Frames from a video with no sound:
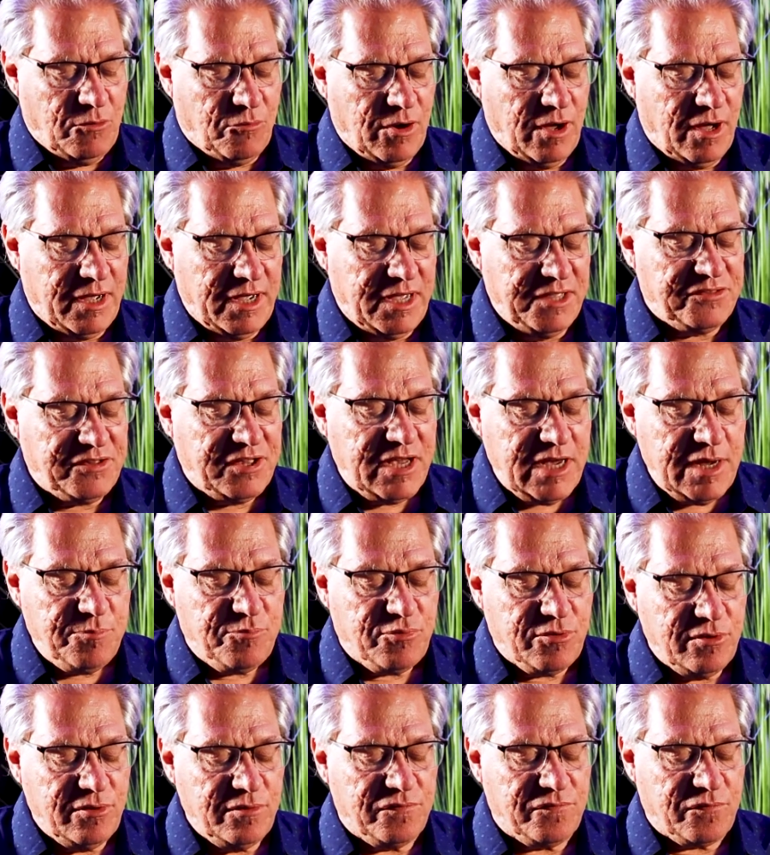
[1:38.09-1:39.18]
Well, it's
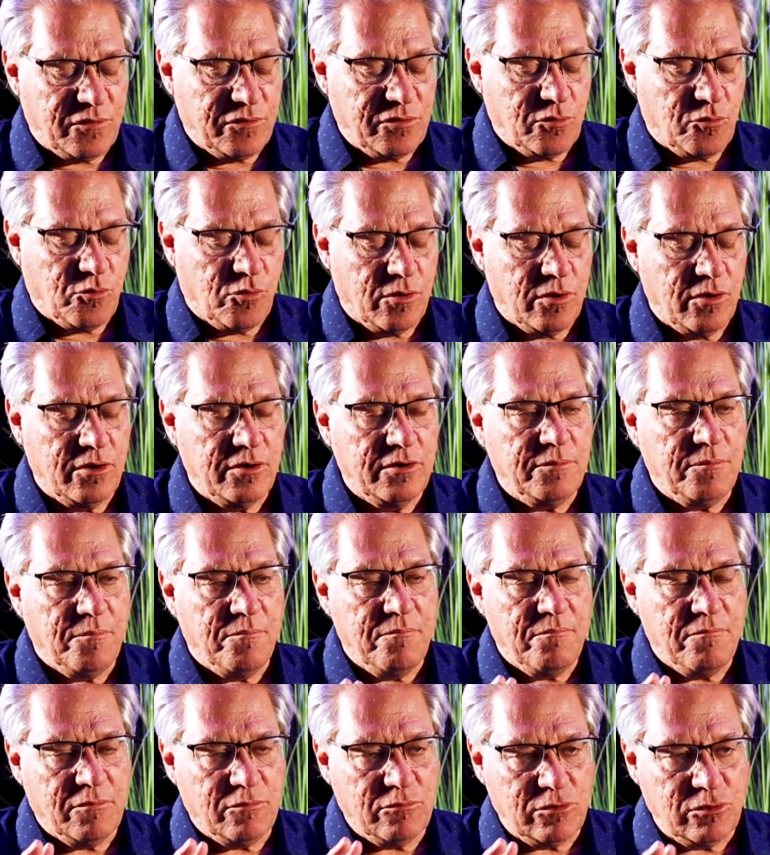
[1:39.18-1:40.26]
Hebrew for the
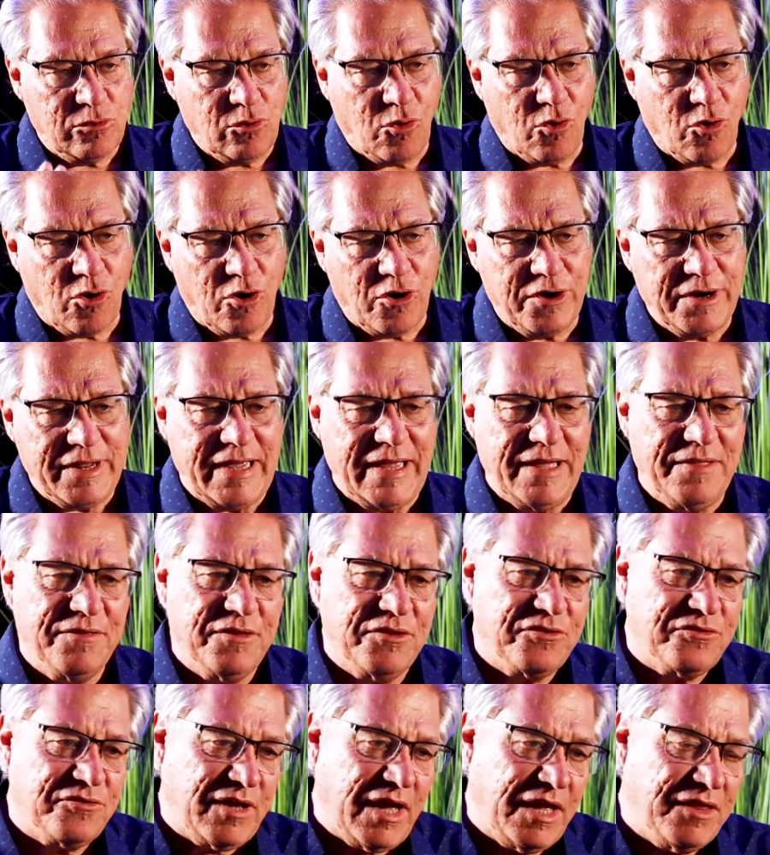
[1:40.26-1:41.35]
word Lord in
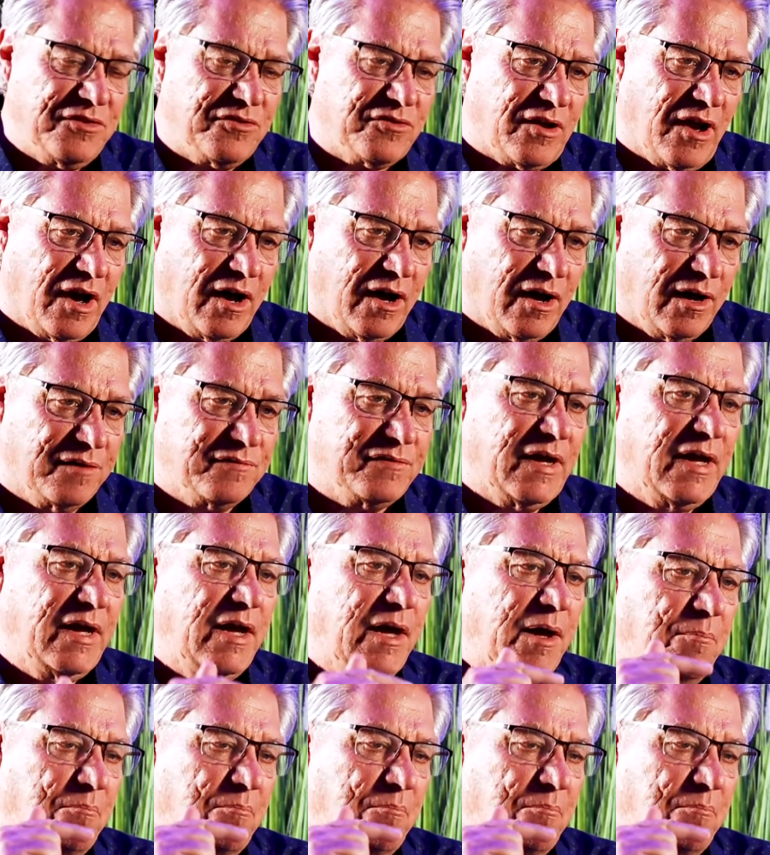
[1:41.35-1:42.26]
the sense of